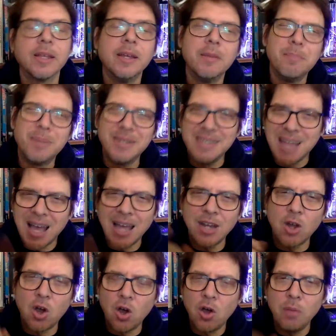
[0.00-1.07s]
But not
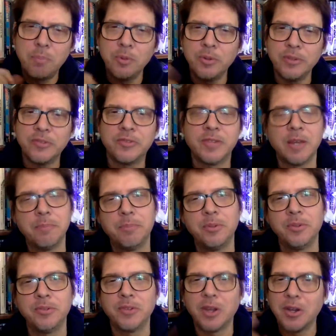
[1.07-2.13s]
all Buddhist
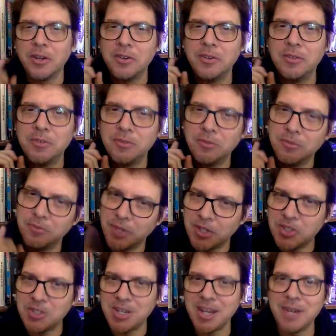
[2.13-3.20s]
temples are
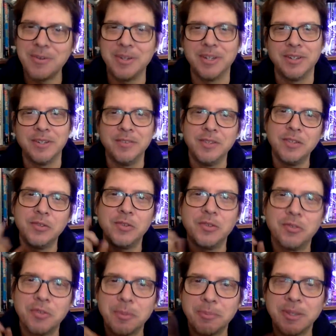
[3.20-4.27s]
vegetarian, and this is
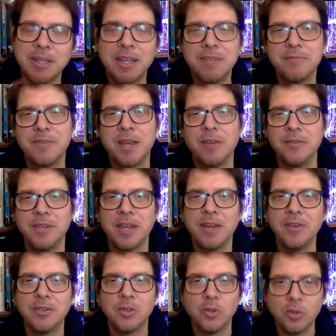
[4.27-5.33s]
something I found
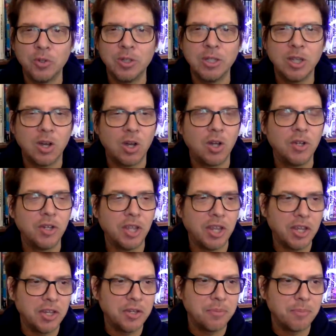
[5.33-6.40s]
out early on
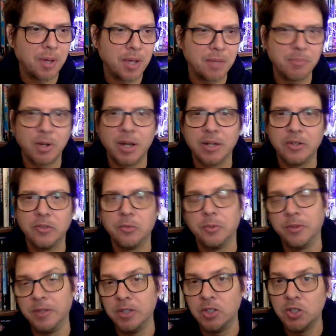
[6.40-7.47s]
in my practice
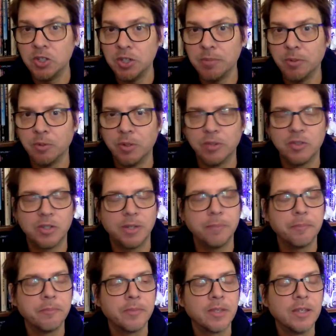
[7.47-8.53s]
with Nishijima Roshi.
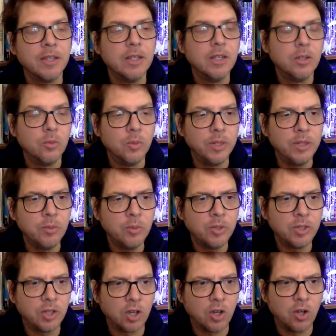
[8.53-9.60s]
We
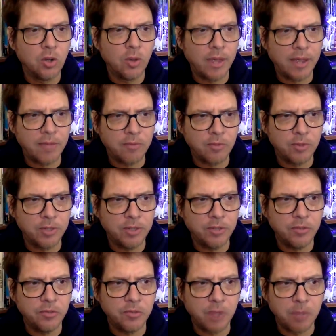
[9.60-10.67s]
would go every
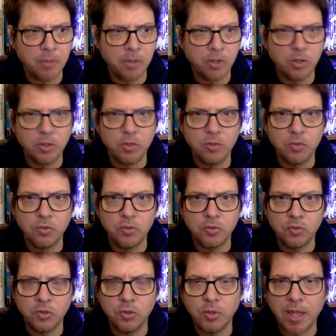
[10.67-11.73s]
summer
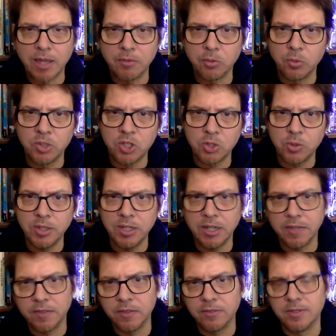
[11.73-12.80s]
to have a retreat
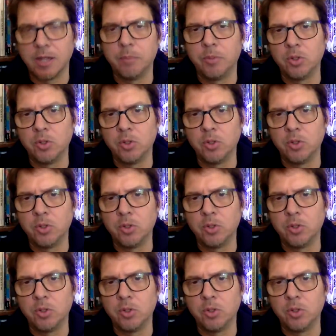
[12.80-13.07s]
at this temple